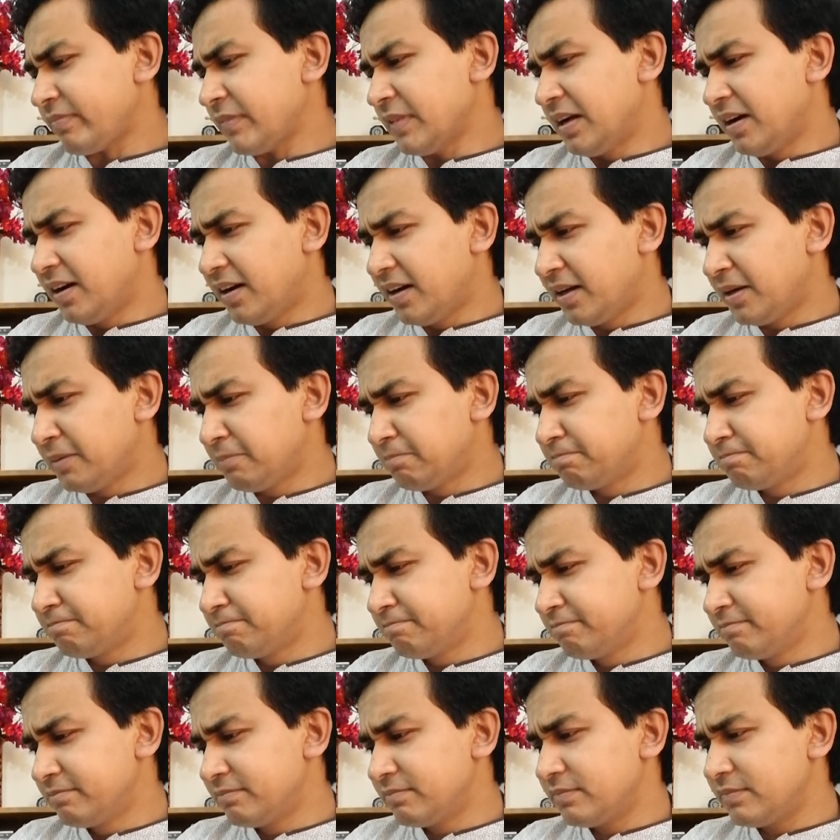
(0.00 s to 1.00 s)

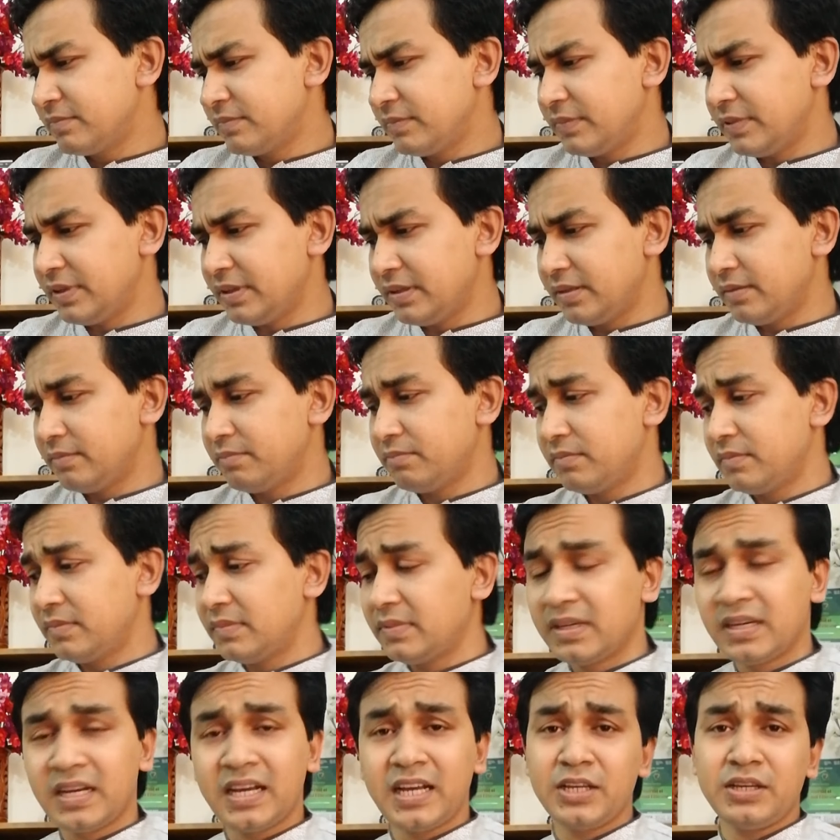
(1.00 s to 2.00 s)

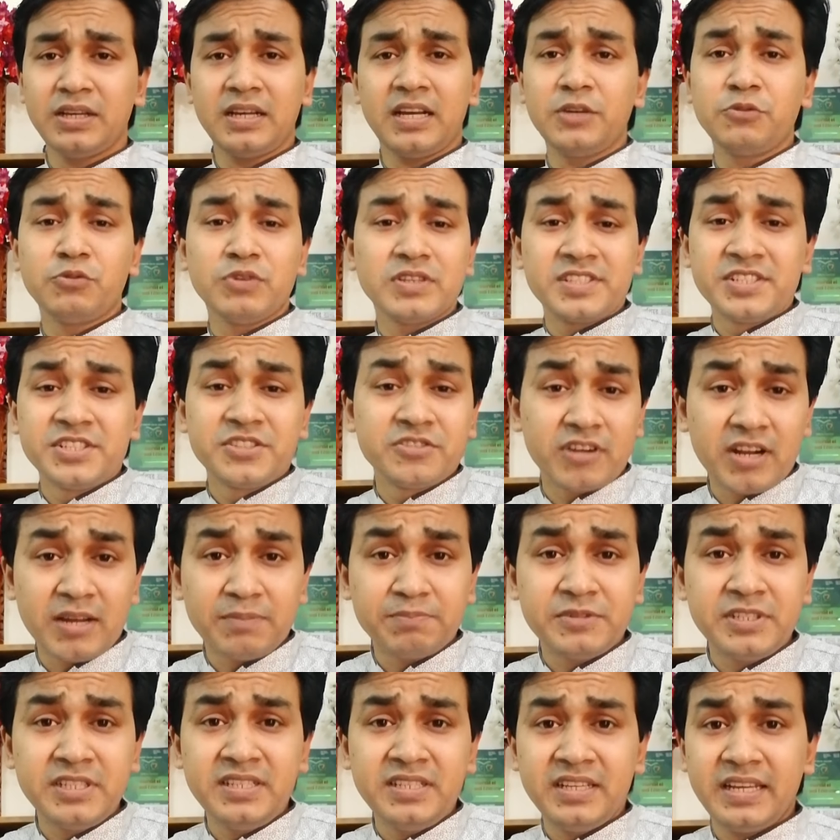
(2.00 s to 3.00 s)
I was
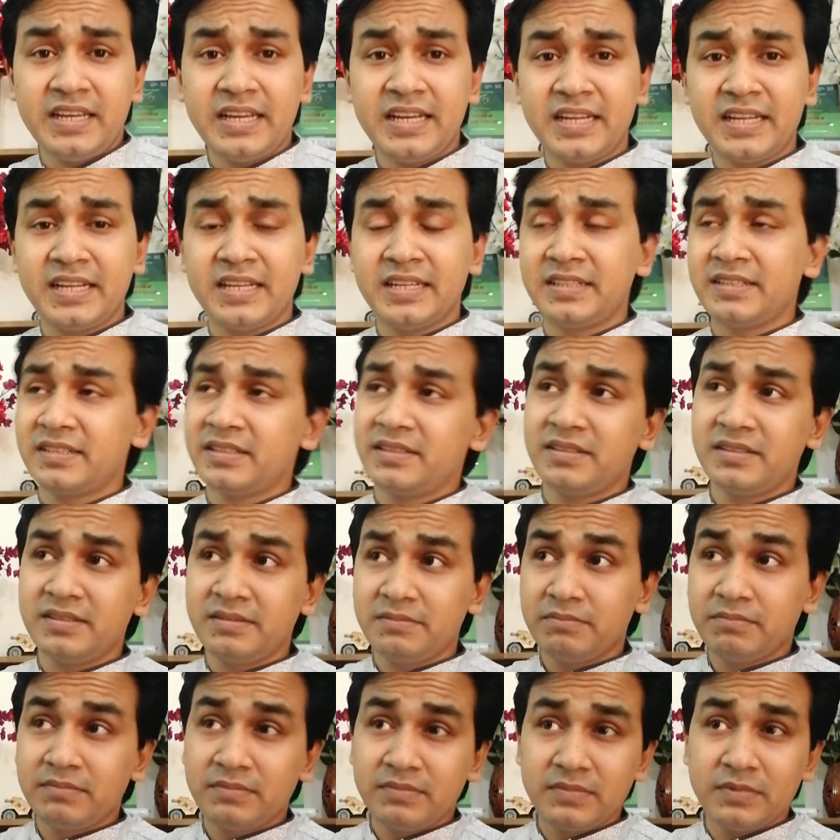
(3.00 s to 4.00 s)
interrupting, and
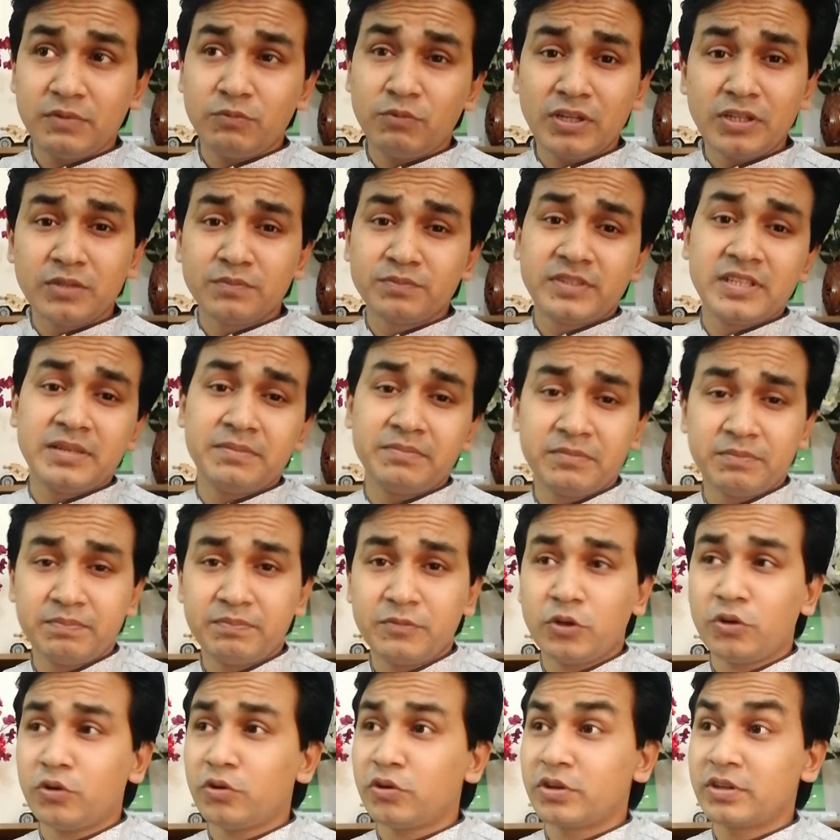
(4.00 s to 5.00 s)
one of them,
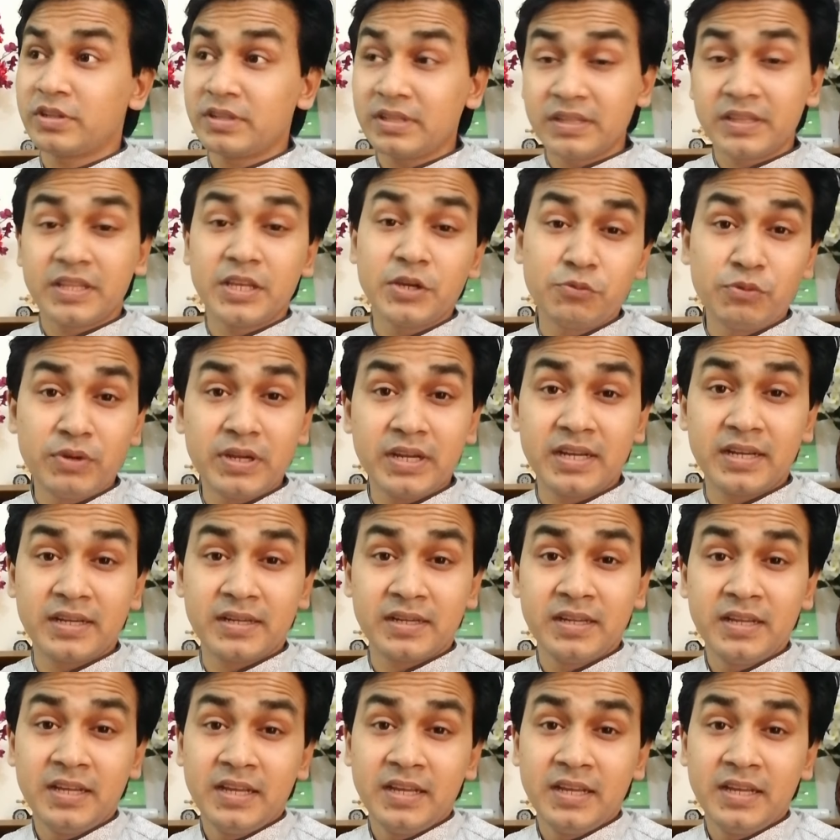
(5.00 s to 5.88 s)
or they were